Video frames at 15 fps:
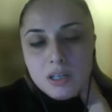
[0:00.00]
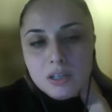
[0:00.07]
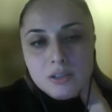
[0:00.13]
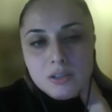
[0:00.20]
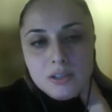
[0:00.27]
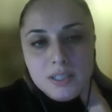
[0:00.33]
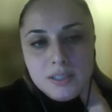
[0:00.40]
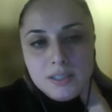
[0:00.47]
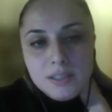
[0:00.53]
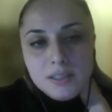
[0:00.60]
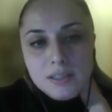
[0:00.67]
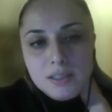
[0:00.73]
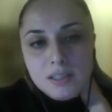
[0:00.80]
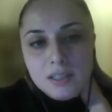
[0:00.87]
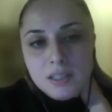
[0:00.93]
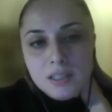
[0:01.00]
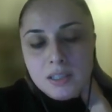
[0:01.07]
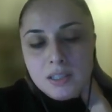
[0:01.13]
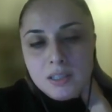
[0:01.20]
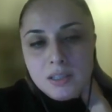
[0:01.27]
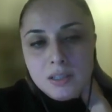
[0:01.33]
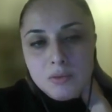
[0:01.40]
So this is the
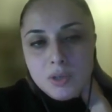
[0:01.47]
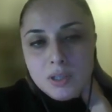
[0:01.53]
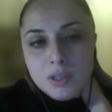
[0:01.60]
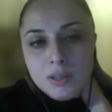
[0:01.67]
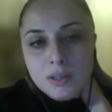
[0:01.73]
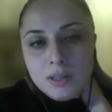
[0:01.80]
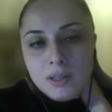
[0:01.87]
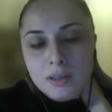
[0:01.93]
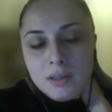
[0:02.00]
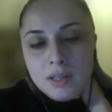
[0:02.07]
one